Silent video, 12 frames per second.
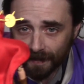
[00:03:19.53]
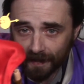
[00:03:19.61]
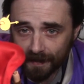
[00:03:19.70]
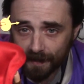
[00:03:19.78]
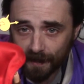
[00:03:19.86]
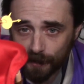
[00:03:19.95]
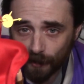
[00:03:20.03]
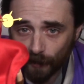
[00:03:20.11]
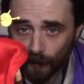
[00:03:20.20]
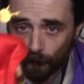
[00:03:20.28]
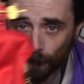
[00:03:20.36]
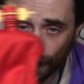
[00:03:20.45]
Such a
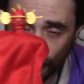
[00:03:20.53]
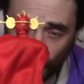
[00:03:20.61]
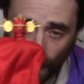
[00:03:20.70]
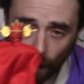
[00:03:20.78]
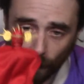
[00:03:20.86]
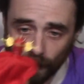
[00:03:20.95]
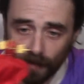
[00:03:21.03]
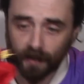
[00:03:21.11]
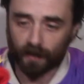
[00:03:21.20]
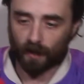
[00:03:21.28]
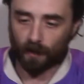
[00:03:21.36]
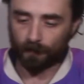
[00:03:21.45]
great figure. I really
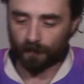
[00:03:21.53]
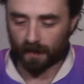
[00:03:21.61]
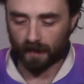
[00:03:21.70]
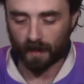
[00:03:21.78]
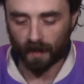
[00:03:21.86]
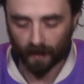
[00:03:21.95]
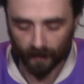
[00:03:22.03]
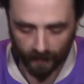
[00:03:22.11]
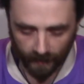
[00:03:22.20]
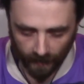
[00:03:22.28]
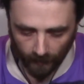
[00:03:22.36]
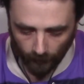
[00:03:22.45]
love the
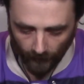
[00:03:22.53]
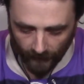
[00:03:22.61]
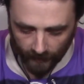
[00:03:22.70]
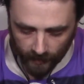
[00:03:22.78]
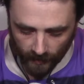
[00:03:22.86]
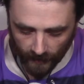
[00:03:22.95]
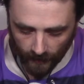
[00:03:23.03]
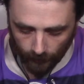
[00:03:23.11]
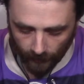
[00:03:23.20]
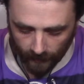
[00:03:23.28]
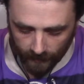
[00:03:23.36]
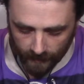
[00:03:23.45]
paint job
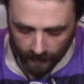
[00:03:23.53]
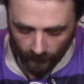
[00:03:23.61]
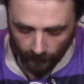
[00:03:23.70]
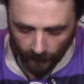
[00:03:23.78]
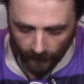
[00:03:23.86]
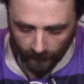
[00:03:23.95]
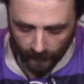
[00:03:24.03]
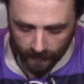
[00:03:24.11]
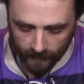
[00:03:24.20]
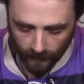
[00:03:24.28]
and stuff on this.